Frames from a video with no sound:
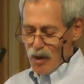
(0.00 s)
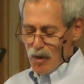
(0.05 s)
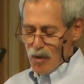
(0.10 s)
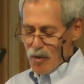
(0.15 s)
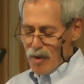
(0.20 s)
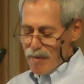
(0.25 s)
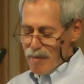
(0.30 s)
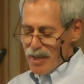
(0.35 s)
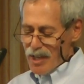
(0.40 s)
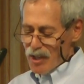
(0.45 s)

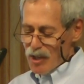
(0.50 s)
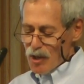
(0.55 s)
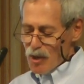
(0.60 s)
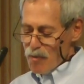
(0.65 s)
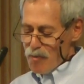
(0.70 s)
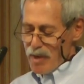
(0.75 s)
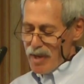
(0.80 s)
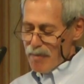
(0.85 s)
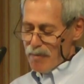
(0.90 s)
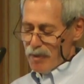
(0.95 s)
We meet new
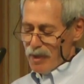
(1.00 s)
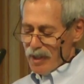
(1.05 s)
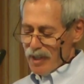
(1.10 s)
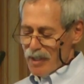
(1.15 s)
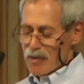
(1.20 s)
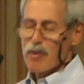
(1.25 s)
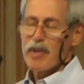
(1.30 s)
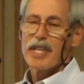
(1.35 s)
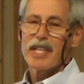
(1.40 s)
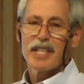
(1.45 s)
people
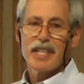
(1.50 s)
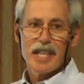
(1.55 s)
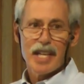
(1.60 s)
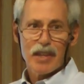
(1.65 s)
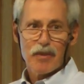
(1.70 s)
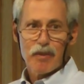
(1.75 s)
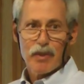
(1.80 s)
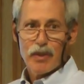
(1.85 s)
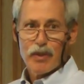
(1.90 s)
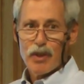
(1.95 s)
and
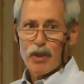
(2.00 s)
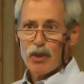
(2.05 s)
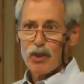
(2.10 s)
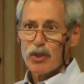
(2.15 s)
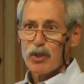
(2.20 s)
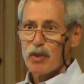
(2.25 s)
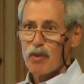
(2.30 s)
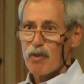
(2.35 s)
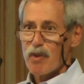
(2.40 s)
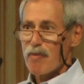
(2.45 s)
reconnect with
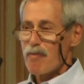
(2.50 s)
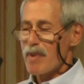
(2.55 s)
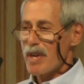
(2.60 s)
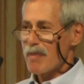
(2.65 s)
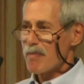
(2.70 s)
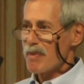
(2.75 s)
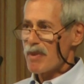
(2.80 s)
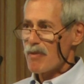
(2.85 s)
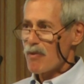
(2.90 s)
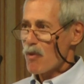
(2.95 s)
those that we've
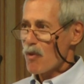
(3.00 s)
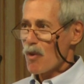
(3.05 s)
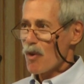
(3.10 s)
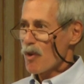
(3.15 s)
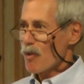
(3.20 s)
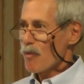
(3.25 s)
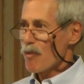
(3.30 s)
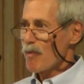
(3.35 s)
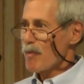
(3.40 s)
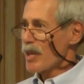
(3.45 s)
met
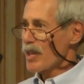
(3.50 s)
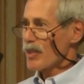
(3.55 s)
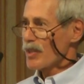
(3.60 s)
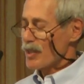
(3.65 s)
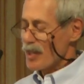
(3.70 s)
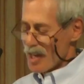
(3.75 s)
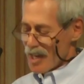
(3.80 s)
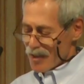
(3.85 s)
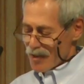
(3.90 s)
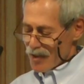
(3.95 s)
before from other
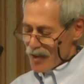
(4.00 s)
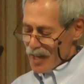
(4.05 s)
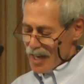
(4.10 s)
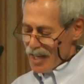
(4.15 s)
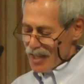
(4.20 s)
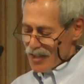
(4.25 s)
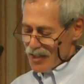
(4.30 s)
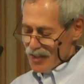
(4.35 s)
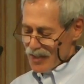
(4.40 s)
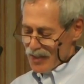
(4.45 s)

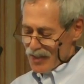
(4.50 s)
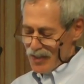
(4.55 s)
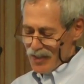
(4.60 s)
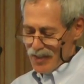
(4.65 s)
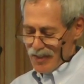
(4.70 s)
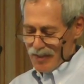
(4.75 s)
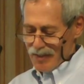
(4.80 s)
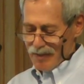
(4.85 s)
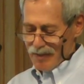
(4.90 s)
congregations.